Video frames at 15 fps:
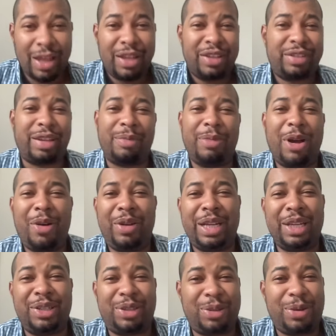Simone
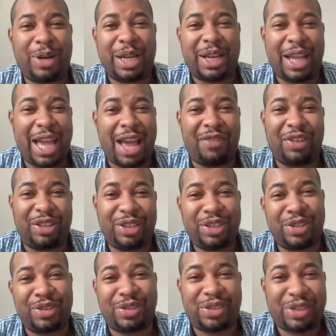and Toya have a
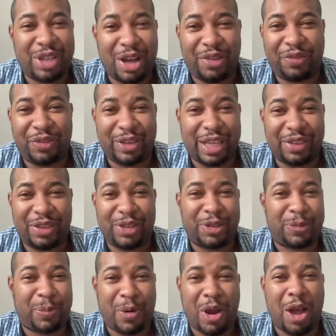little scuffle at this
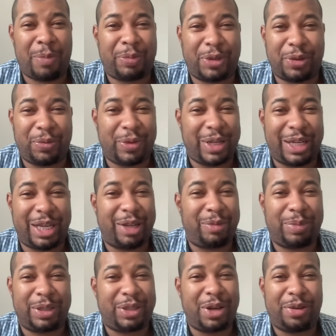prompter reading,
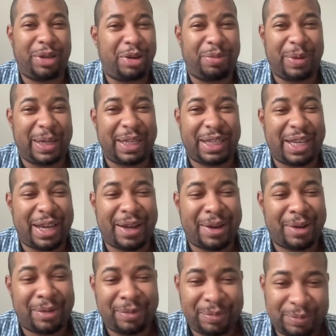but don't nobody care.